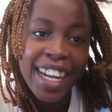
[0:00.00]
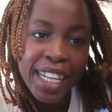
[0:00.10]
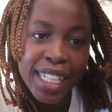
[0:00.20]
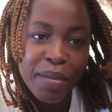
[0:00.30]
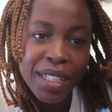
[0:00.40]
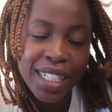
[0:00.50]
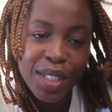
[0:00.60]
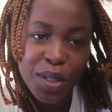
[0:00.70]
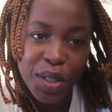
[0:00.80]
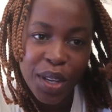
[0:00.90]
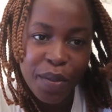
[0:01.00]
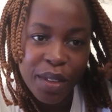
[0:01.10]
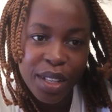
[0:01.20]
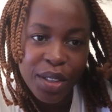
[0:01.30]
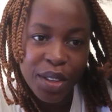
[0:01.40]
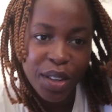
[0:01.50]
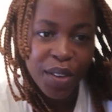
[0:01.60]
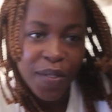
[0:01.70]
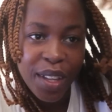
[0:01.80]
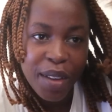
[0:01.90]
guys let me just show you a video
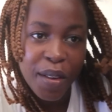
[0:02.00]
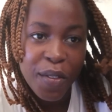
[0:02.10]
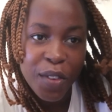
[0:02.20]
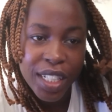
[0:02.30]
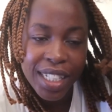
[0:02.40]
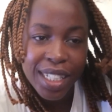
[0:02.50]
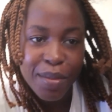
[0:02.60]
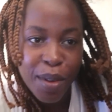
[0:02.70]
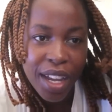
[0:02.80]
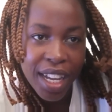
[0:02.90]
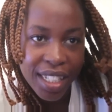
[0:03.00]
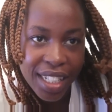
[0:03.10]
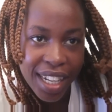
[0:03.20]
of the of what this boy has